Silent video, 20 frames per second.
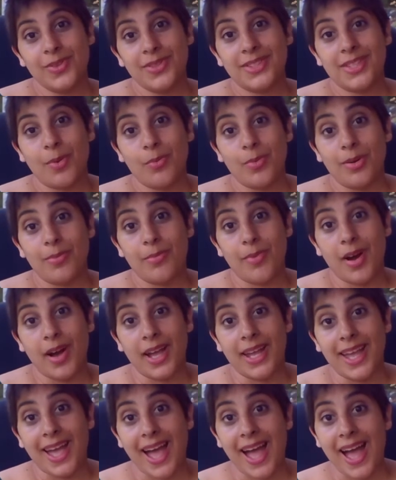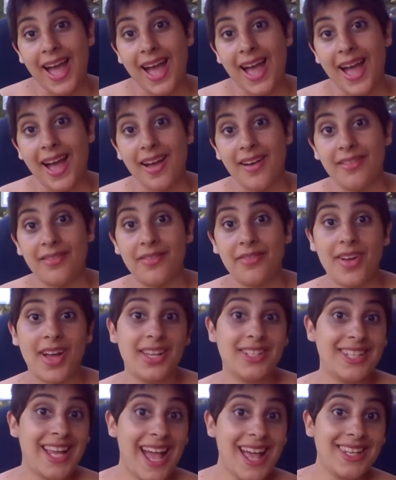someone might have a
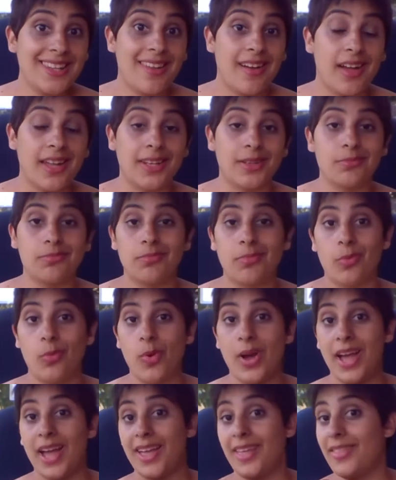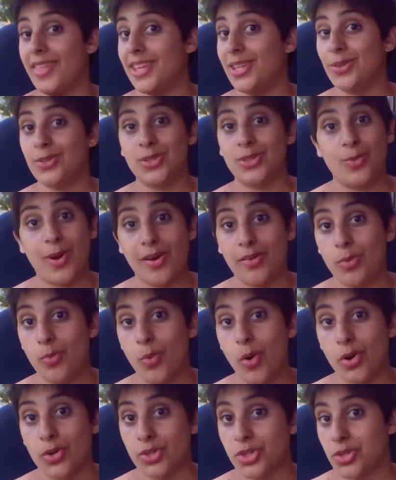tan line where they used to wear a
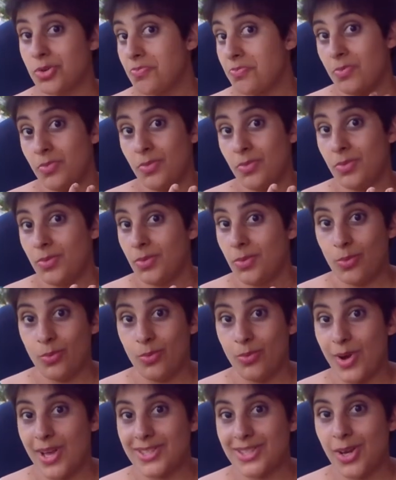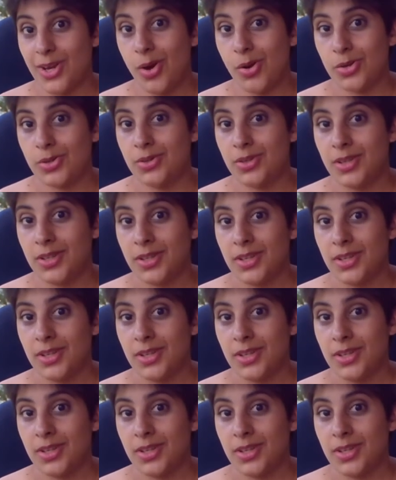watch. Where's it gone?